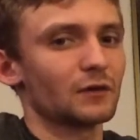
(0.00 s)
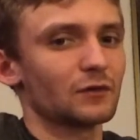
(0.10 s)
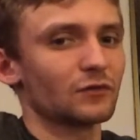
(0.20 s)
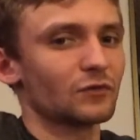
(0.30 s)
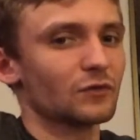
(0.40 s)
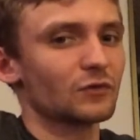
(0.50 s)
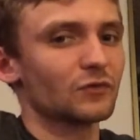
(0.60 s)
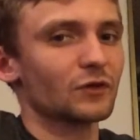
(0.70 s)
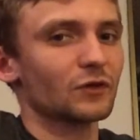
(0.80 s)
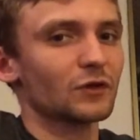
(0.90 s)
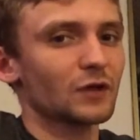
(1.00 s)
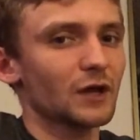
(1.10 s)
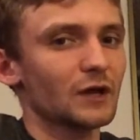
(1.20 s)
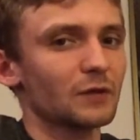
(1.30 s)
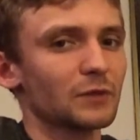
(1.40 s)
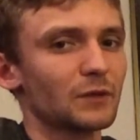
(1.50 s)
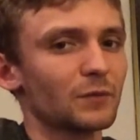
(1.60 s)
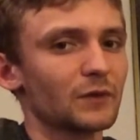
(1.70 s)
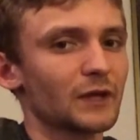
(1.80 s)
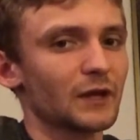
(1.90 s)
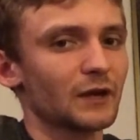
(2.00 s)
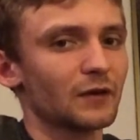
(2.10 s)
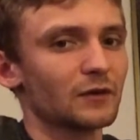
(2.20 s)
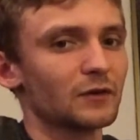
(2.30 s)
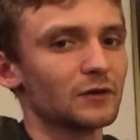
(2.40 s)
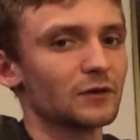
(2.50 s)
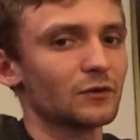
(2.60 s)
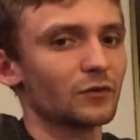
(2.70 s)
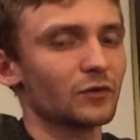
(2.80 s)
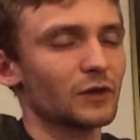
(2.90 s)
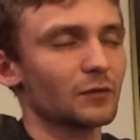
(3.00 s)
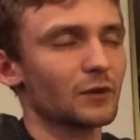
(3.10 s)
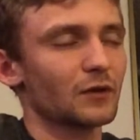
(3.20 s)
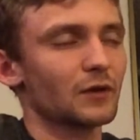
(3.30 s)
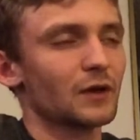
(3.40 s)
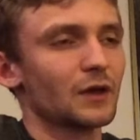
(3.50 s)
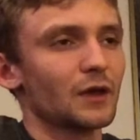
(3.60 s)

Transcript: because there is a lot of people in that area that you don't think about,